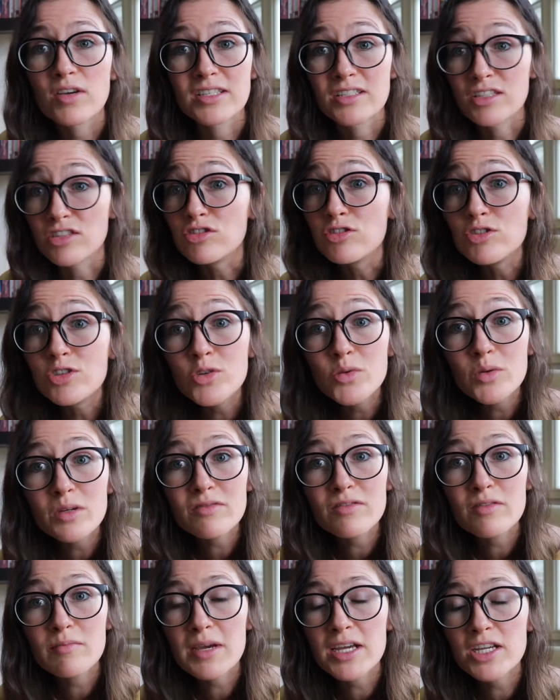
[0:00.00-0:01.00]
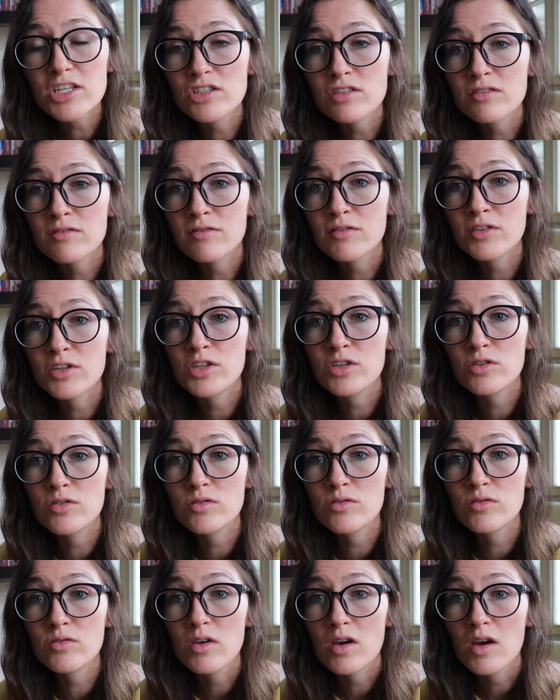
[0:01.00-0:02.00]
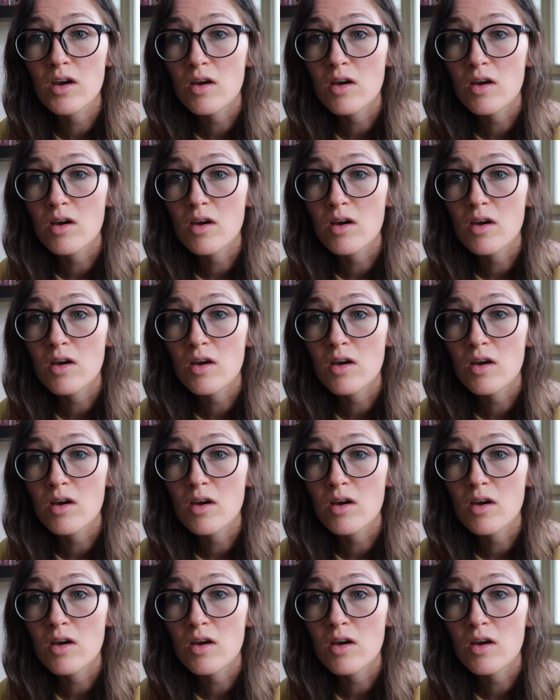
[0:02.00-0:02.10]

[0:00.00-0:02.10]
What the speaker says: Is it new information for you?